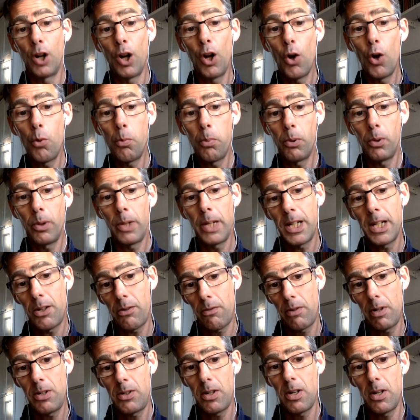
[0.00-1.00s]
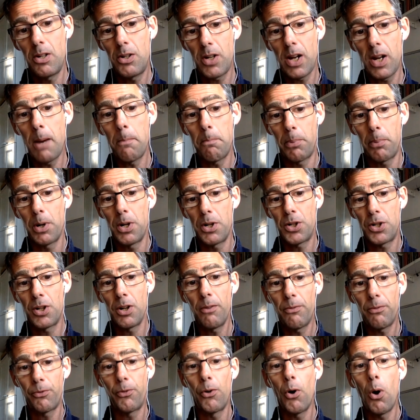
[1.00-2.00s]
global increase in
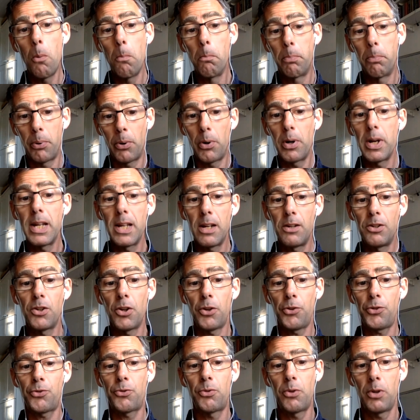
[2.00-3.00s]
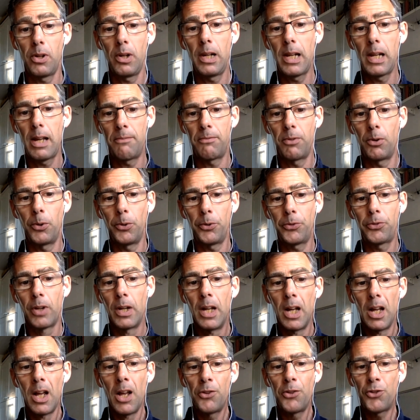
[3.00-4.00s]
temperature from pre-industrial
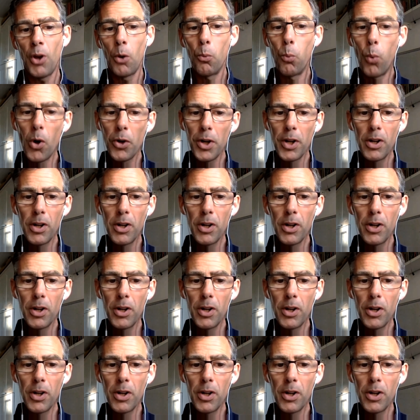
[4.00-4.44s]
levels. So